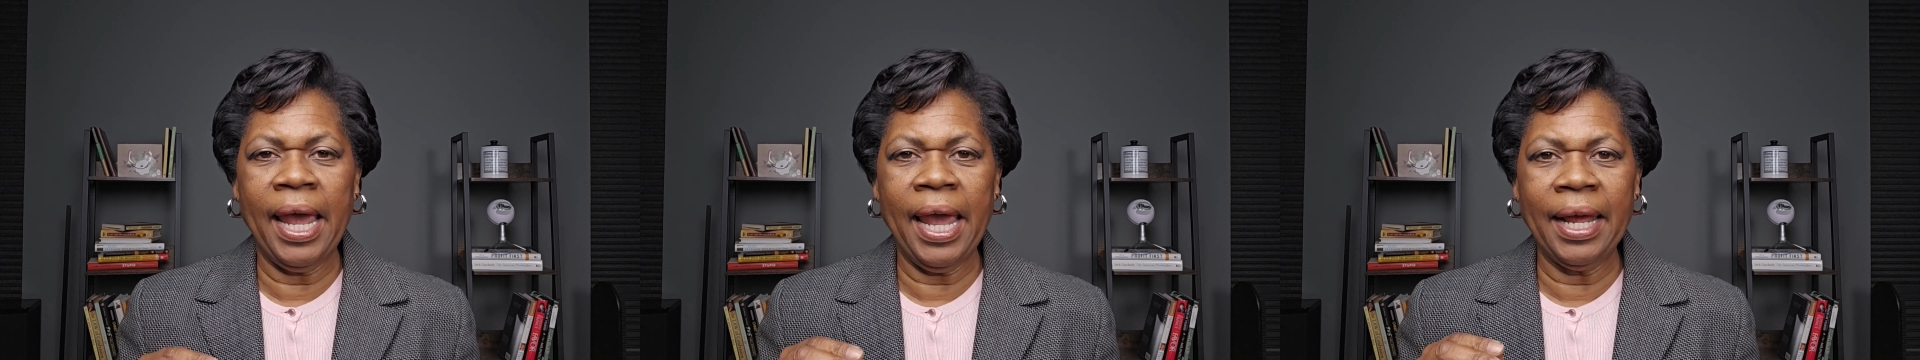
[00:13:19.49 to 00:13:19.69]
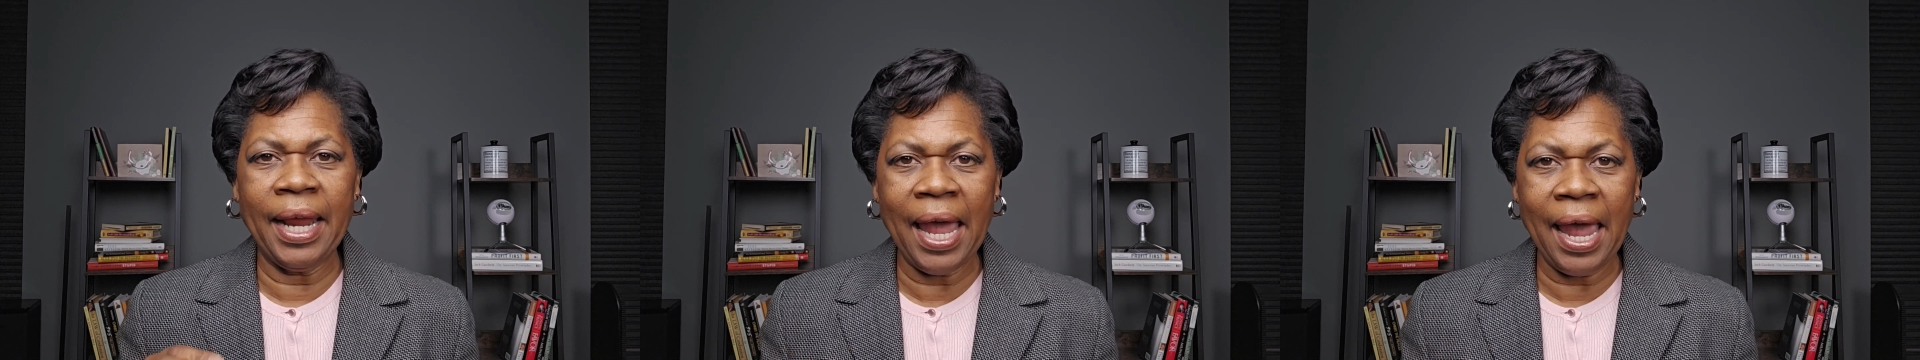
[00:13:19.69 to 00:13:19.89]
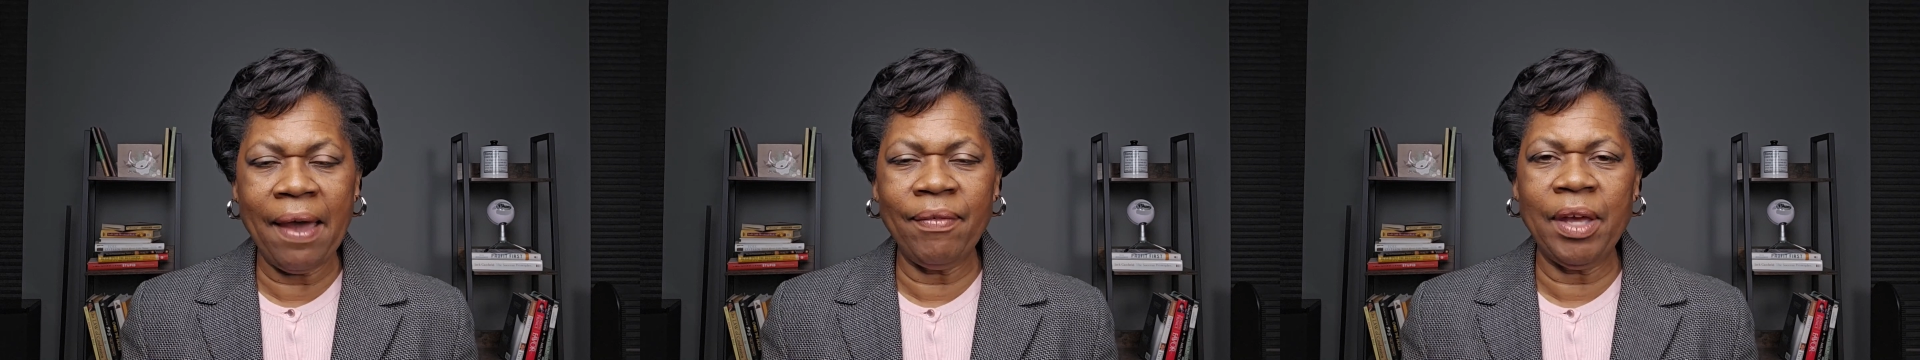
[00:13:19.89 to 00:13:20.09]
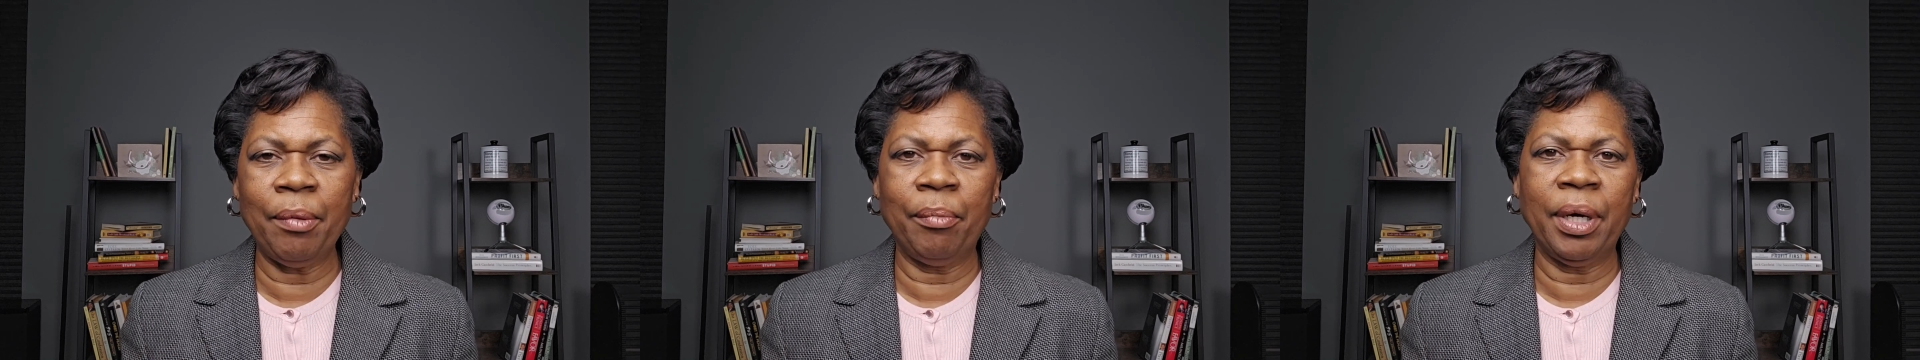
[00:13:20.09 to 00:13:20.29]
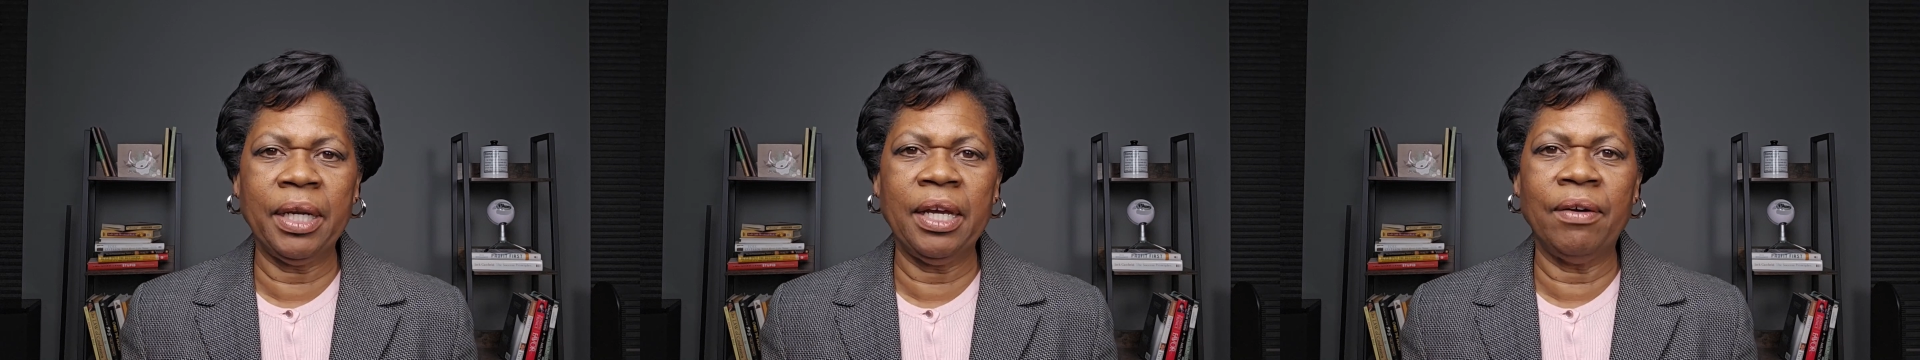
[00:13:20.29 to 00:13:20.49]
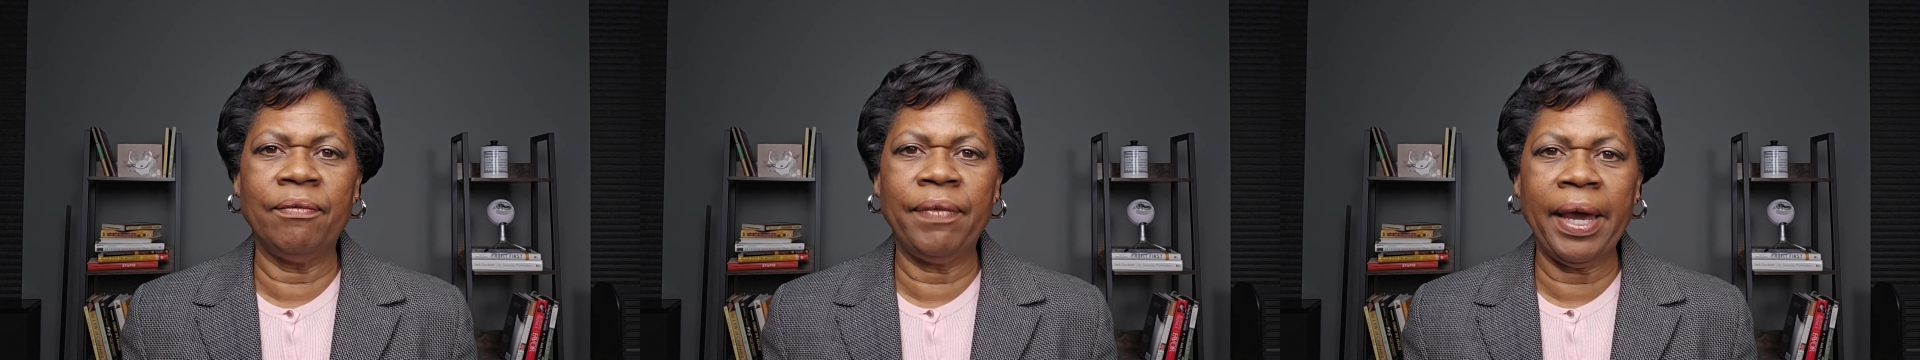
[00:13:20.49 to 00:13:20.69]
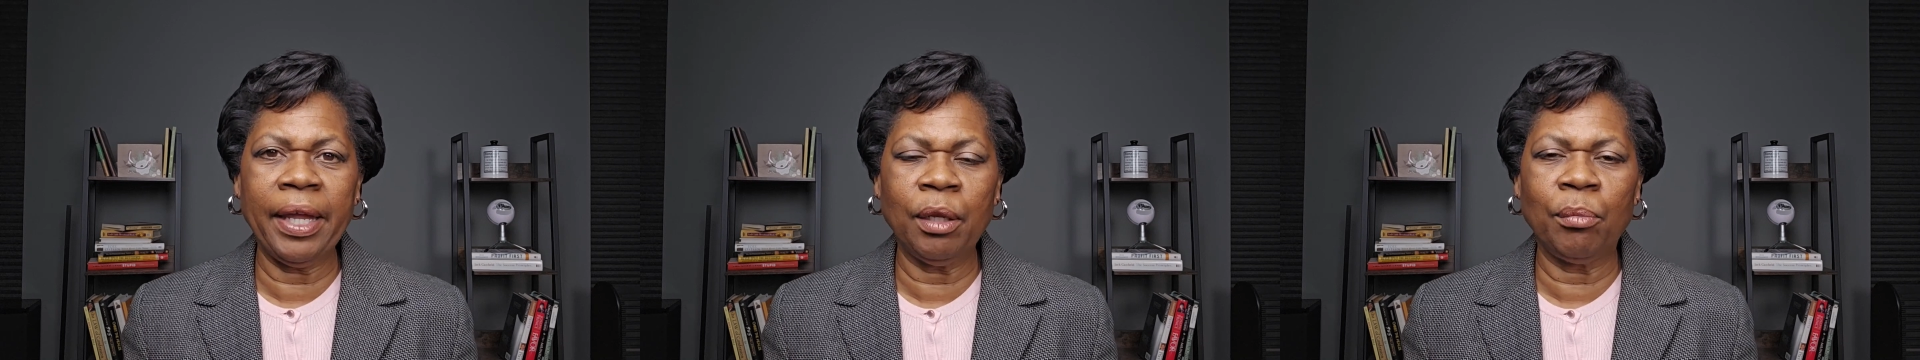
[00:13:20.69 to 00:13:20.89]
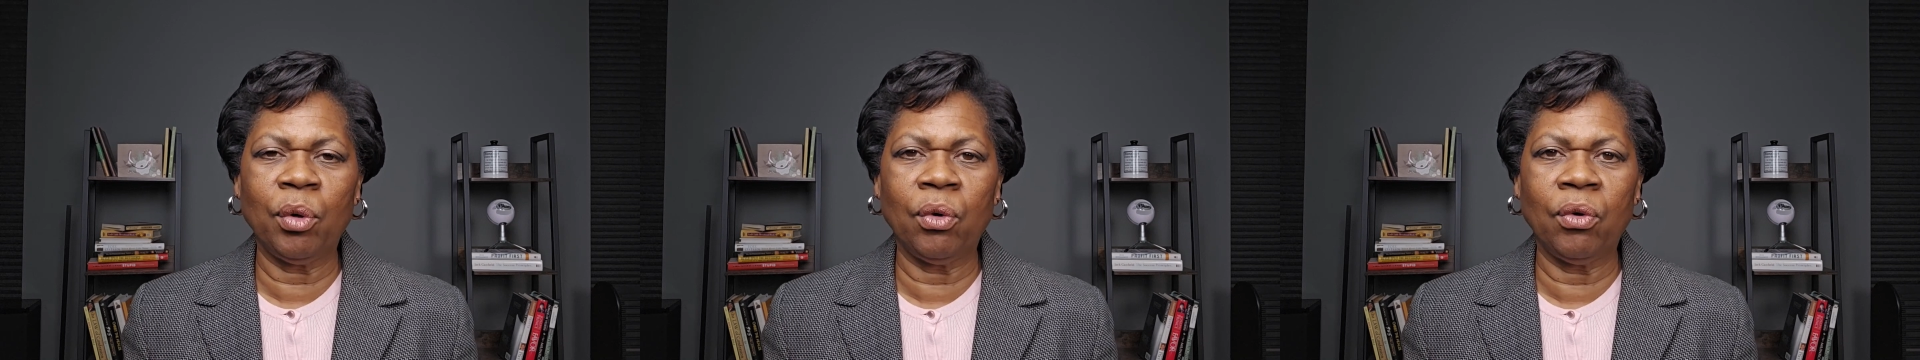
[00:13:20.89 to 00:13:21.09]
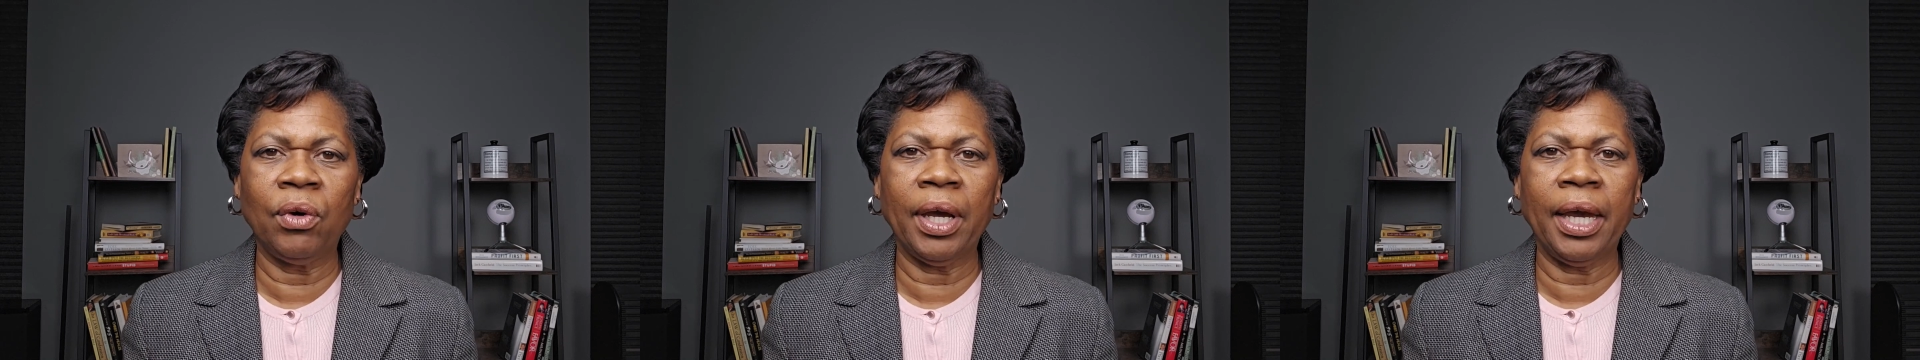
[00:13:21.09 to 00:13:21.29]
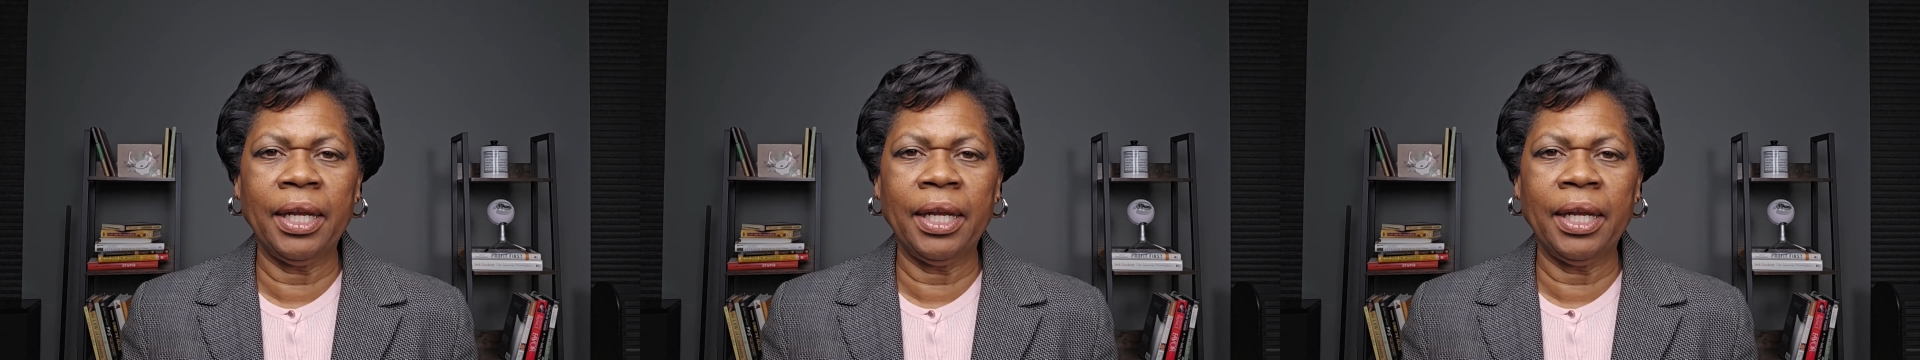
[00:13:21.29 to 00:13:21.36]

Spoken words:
and have that money available